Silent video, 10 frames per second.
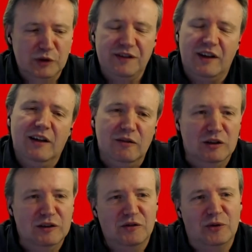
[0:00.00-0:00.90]
with
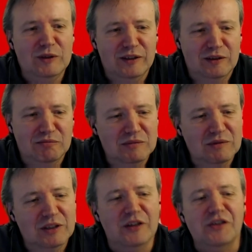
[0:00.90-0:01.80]
that, I certainly
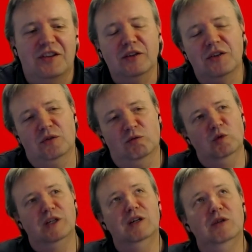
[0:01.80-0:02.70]
understand, because
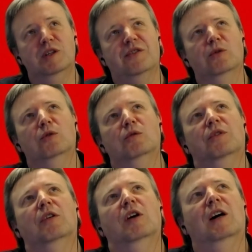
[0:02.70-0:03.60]
when I went through
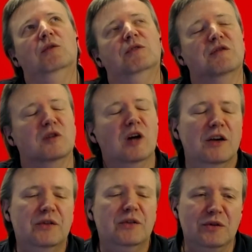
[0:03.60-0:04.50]
different
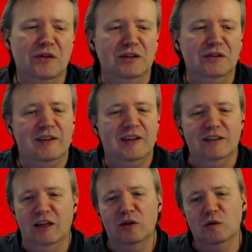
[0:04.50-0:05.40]
high schools and things like
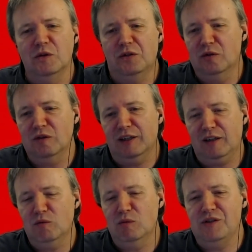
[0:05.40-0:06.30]
that, yeah, it was sort of
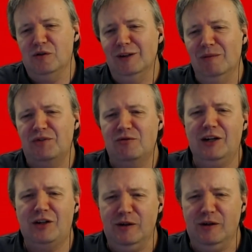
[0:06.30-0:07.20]
like everybody's doing
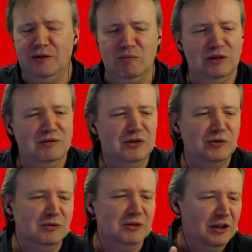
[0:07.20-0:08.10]
abstractionism and
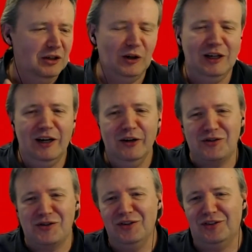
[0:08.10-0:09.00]
do
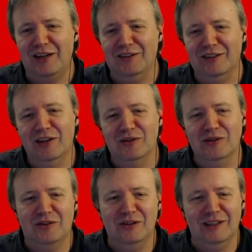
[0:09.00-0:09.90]
collage and this, that, and the other.
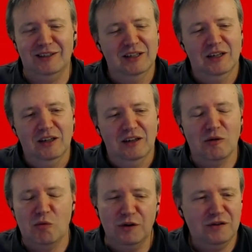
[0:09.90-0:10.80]
And so like,
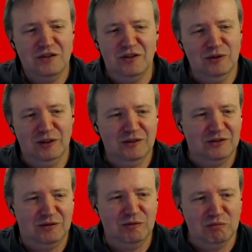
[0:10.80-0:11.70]
it wasn't until I
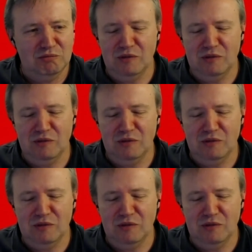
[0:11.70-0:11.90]
was